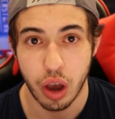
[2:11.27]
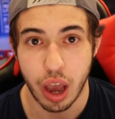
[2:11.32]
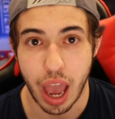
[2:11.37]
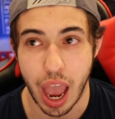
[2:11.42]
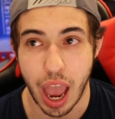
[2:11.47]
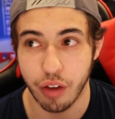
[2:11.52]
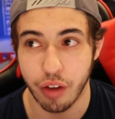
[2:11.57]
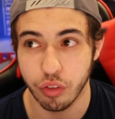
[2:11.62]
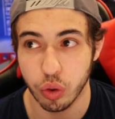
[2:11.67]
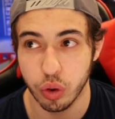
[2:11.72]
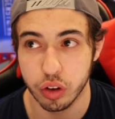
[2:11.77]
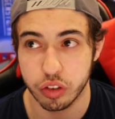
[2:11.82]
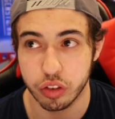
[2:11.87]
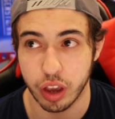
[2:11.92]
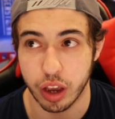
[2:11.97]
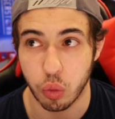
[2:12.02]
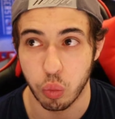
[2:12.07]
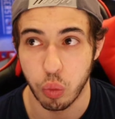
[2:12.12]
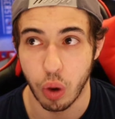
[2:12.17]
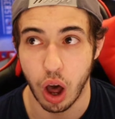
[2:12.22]
everyone's
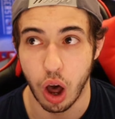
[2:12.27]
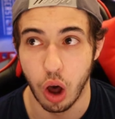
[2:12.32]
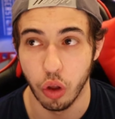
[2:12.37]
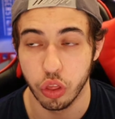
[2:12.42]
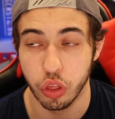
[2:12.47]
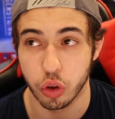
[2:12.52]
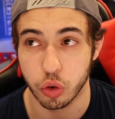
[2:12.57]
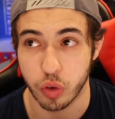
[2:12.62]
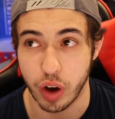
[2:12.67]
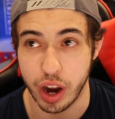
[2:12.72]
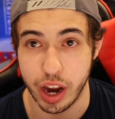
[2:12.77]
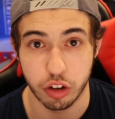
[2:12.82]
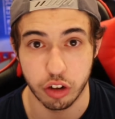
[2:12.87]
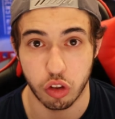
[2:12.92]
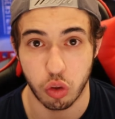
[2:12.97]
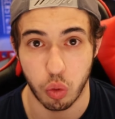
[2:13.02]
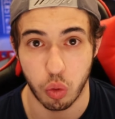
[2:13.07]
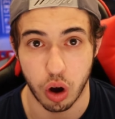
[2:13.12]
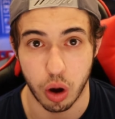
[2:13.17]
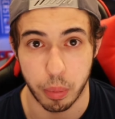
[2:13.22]
like, well, the
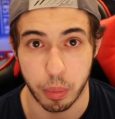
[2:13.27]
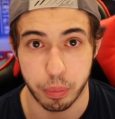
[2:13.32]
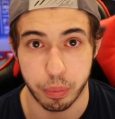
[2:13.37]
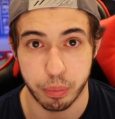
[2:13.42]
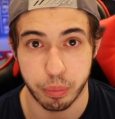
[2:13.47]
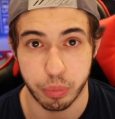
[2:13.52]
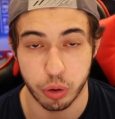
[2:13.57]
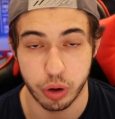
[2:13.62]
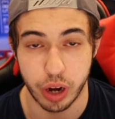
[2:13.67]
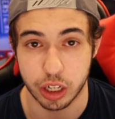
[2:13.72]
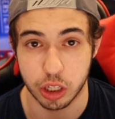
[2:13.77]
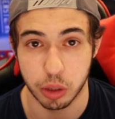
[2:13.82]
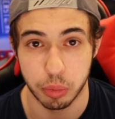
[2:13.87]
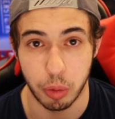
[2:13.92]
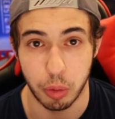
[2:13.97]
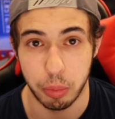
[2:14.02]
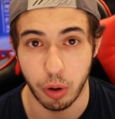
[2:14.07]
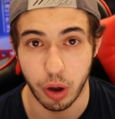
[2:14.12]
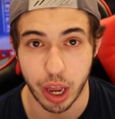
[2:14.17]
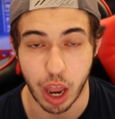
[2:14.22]
Rangers were a
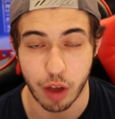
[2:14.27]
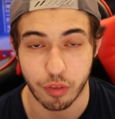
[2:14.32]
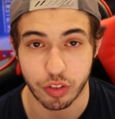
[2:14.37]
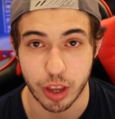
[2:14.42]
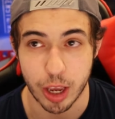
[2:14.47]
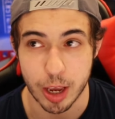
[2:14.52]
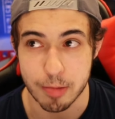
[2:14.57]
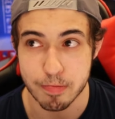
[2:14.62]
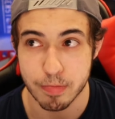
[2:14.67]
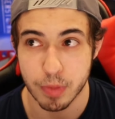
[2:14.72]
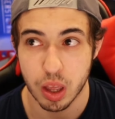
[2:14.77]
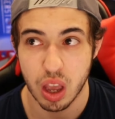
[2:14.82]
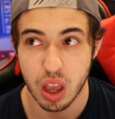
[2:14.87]
predictable playoff team.